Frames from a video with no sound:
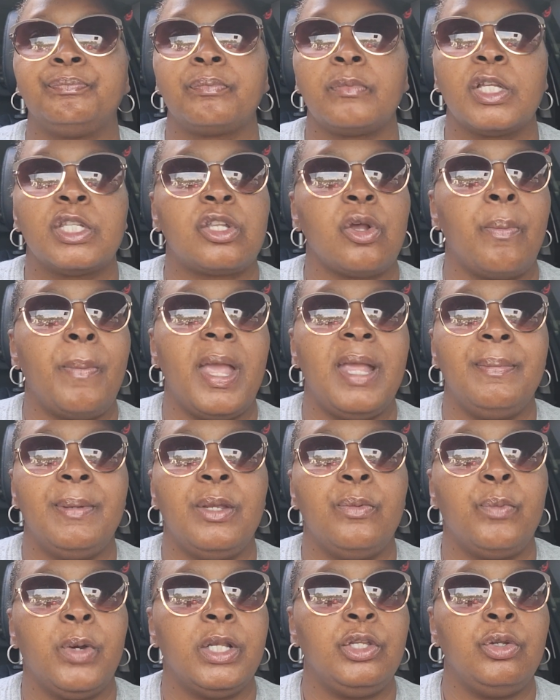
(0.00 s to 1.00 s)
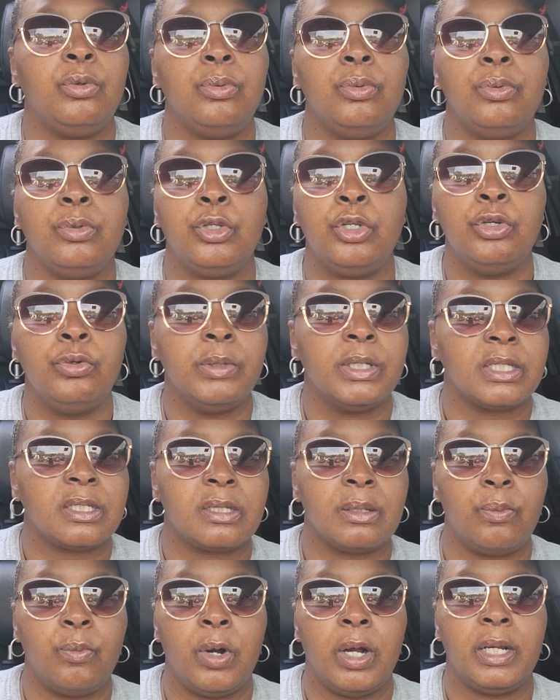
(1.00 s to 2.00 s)
So maybe when you and
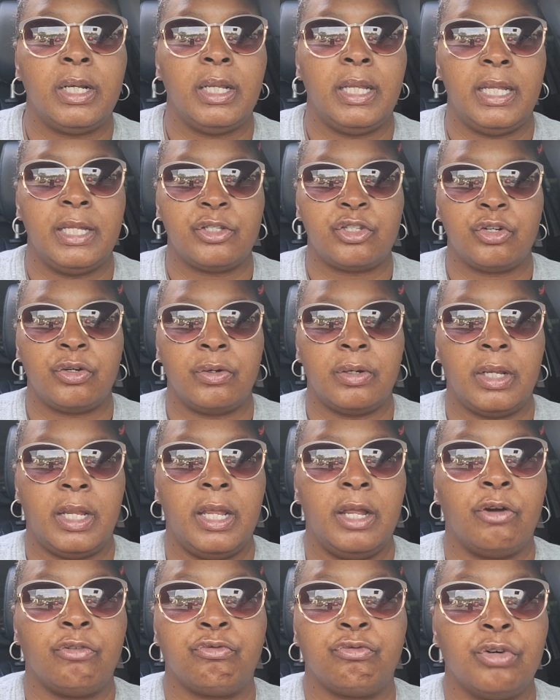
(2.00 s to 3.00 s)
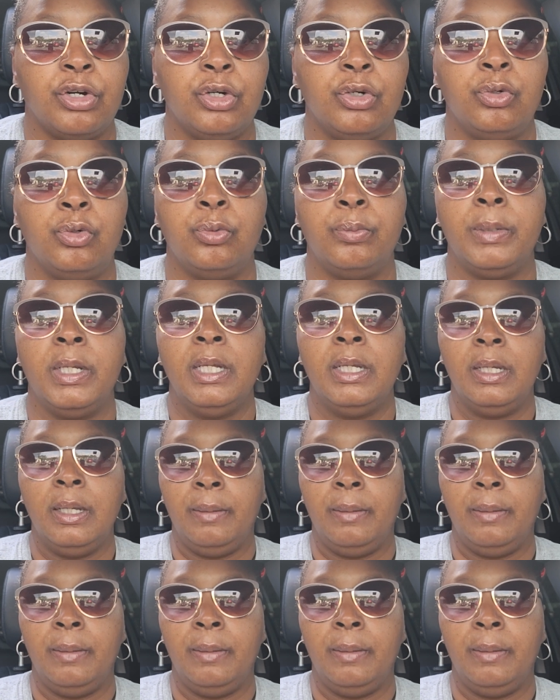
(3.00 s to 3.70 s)
someone enter a room,